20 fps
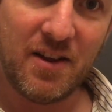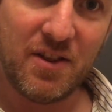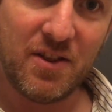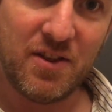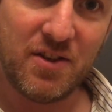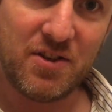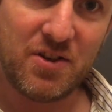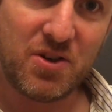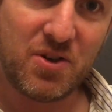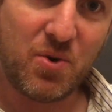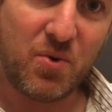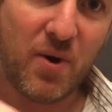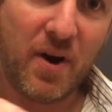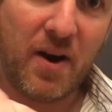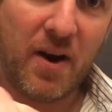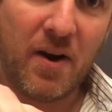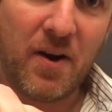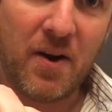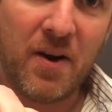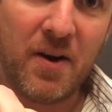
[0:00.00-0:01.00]
the
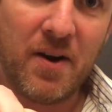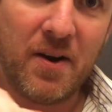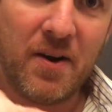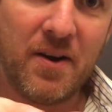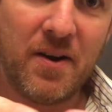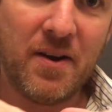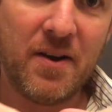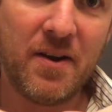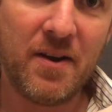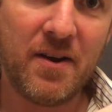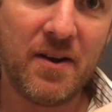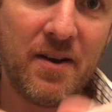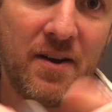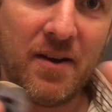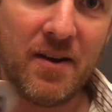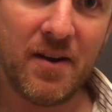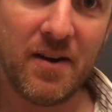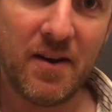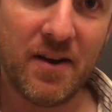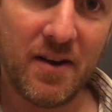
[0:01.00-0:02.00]
square
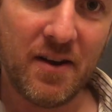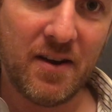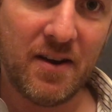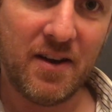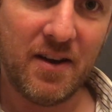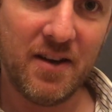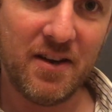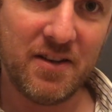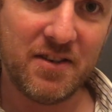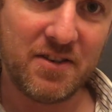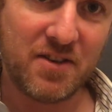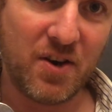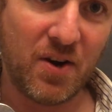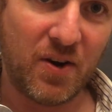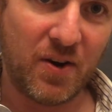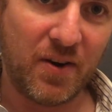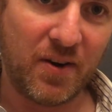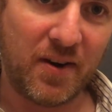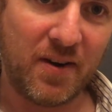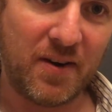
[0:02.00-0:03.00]
is
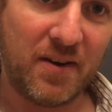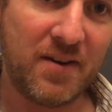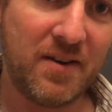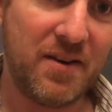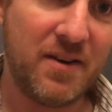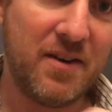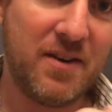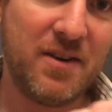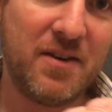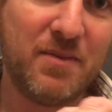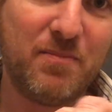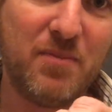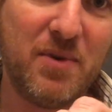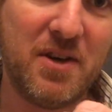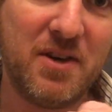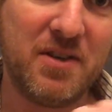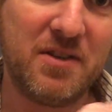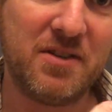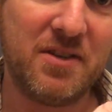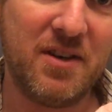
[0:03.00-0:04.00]
gone
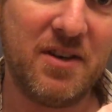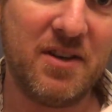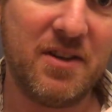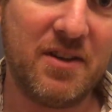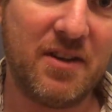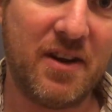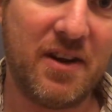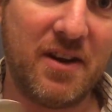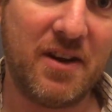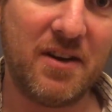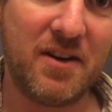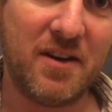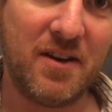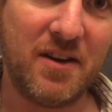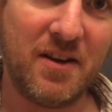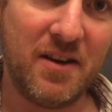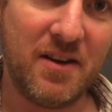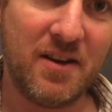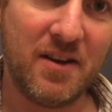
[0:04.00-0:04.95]
because it landed